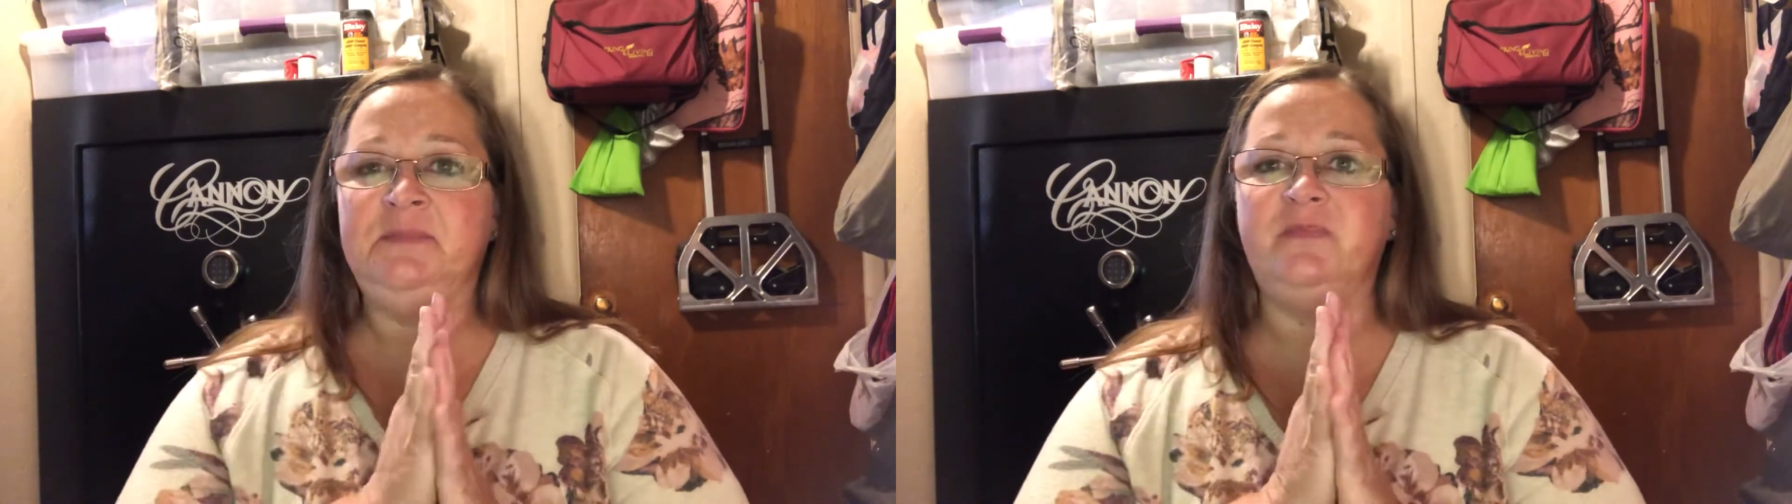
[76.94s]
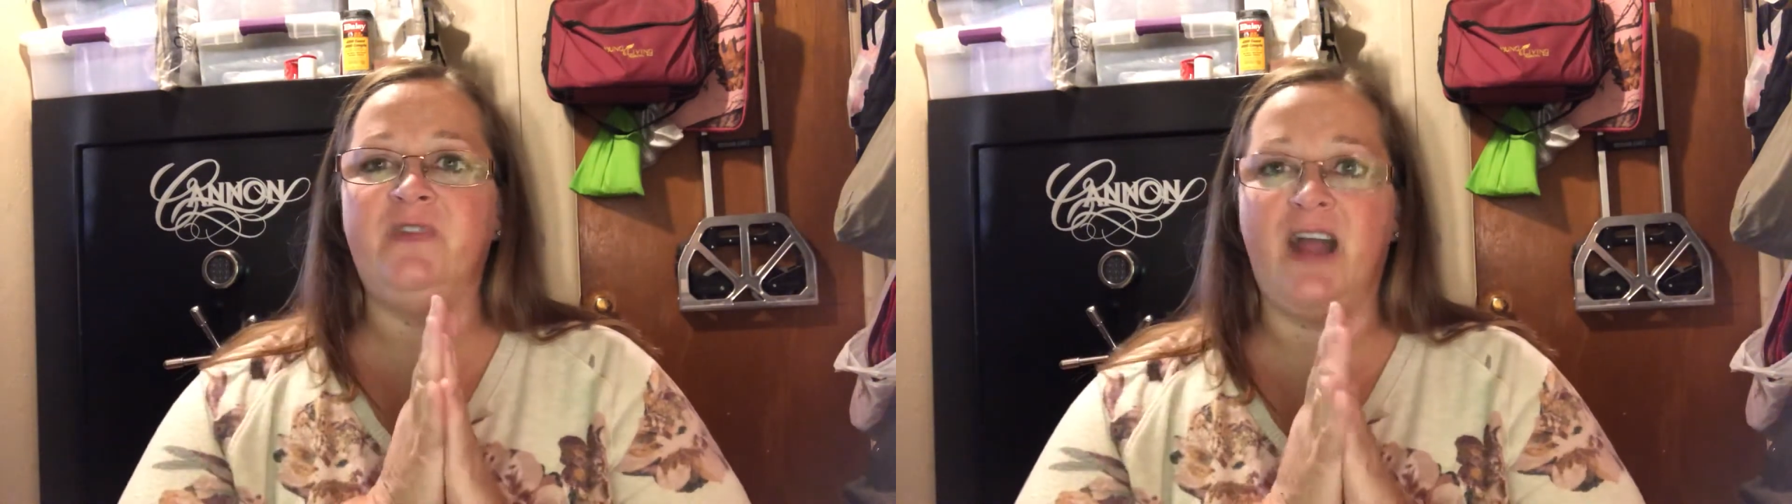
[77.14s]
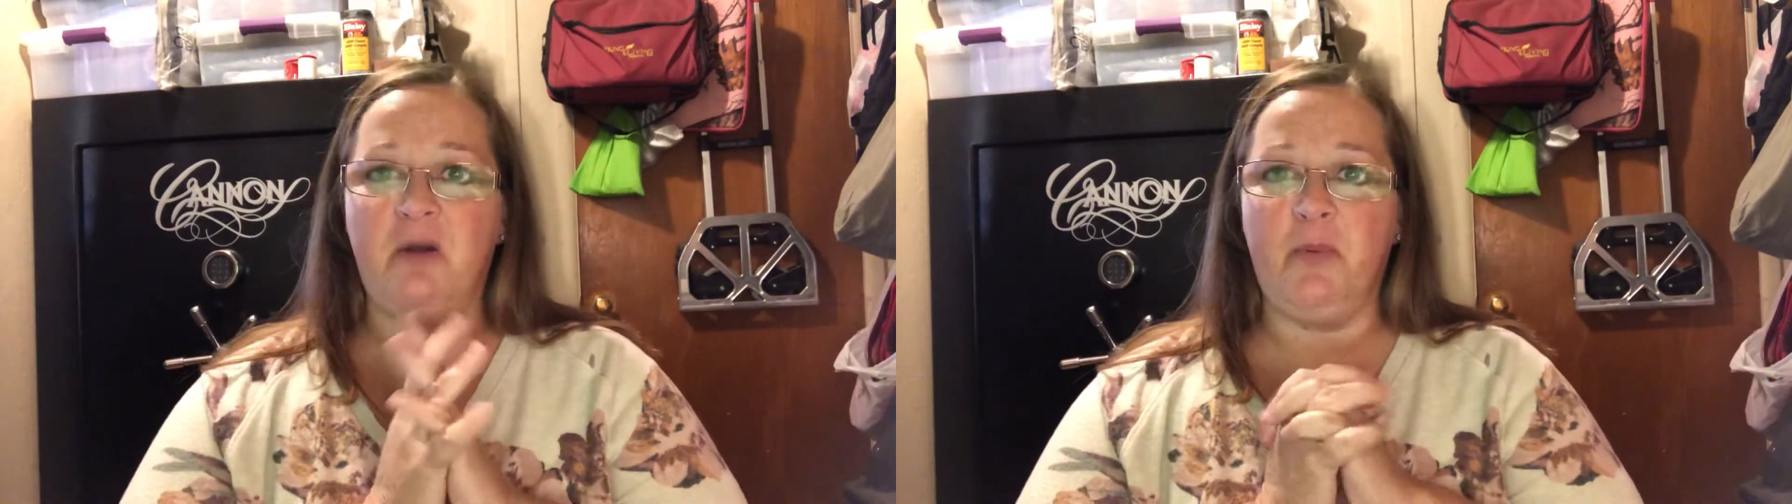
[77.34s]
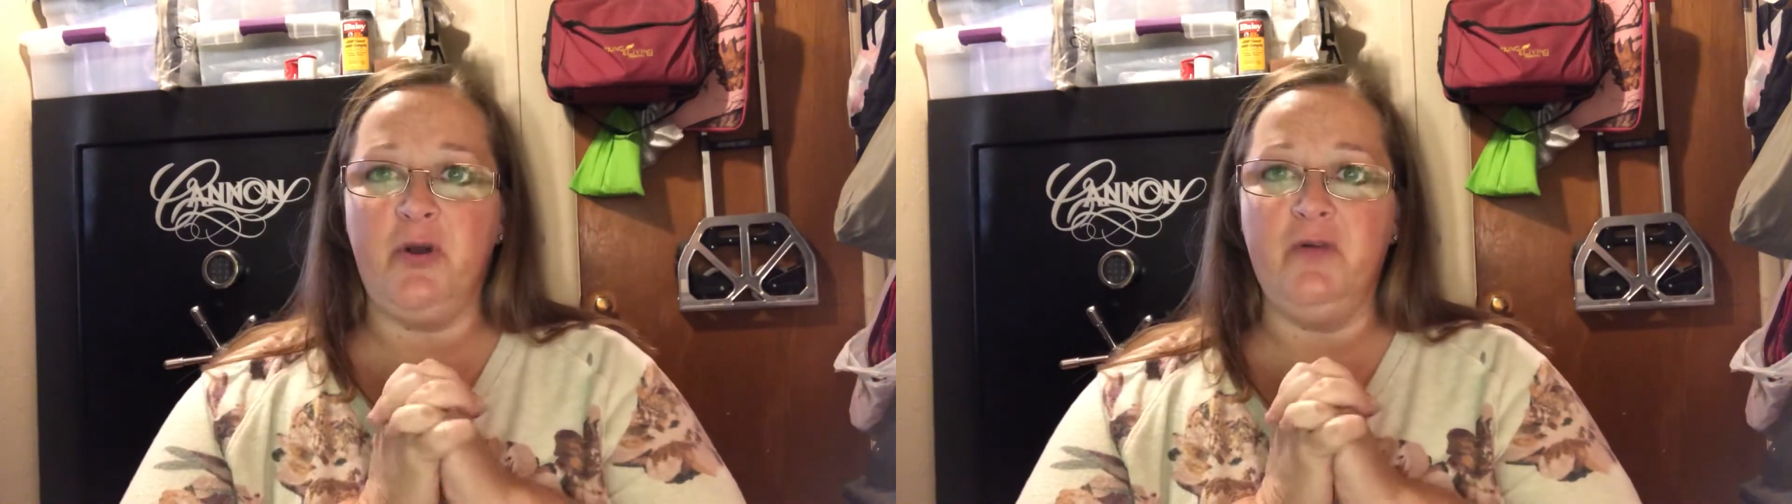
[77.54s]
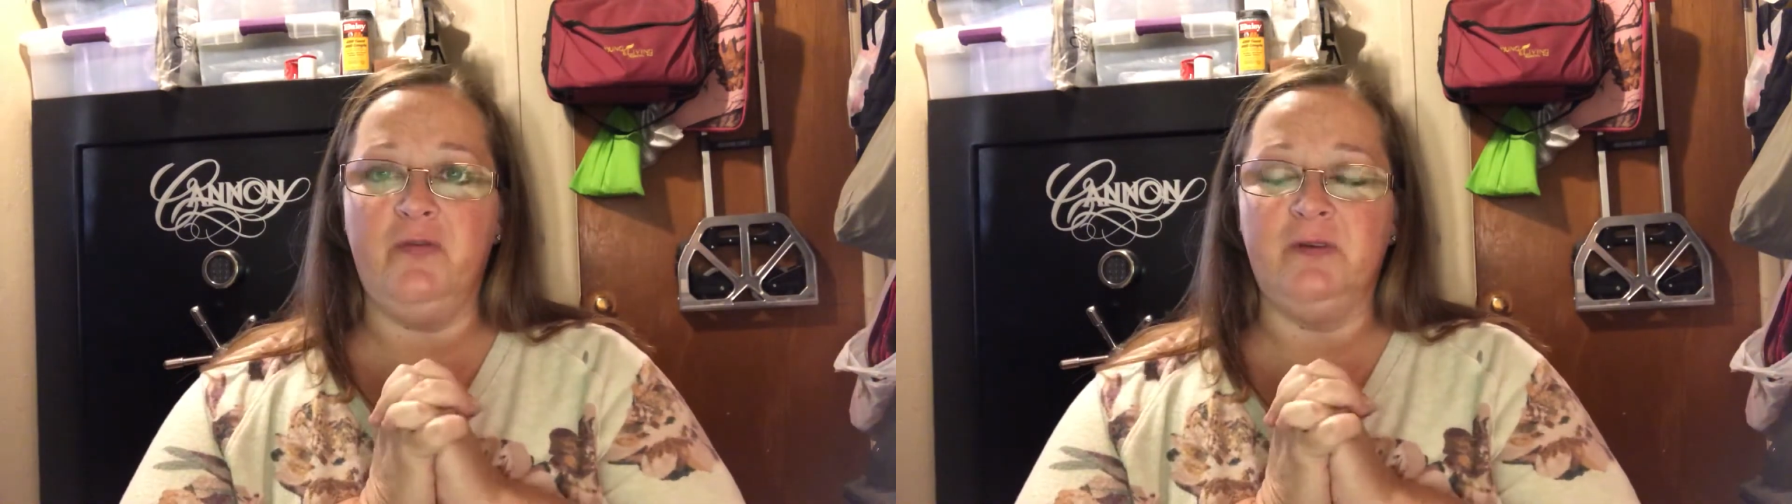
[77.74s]

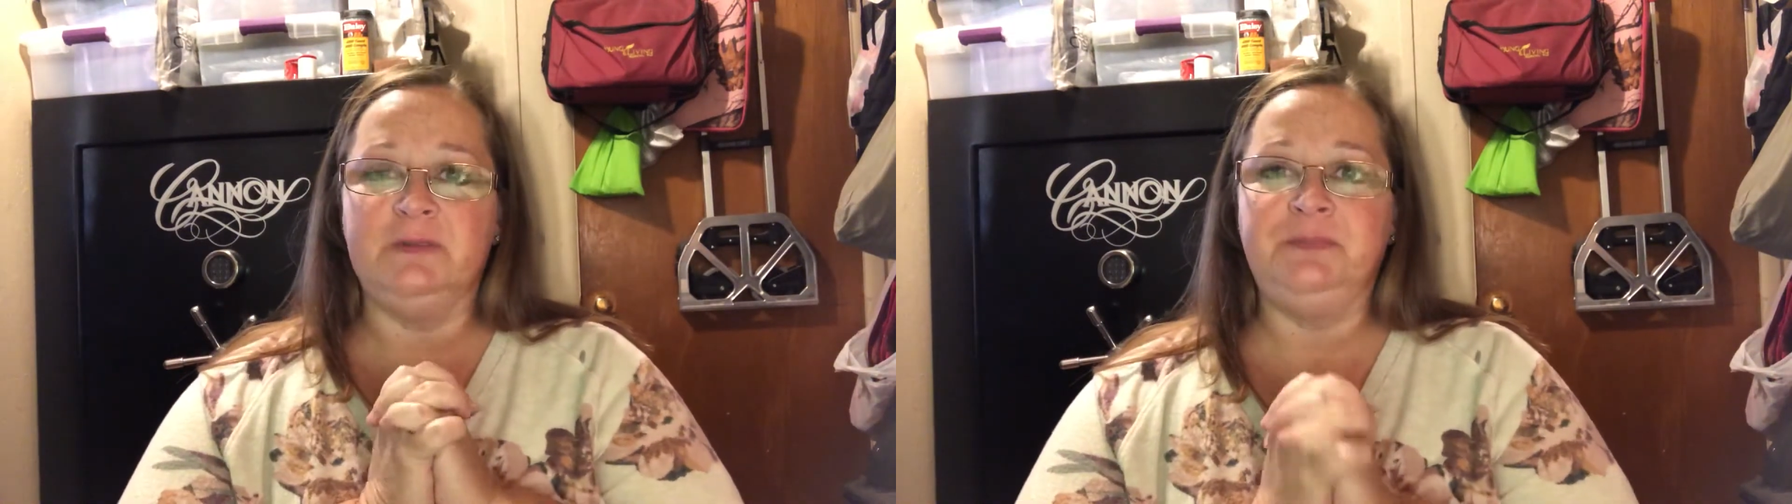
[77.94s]
fireproof,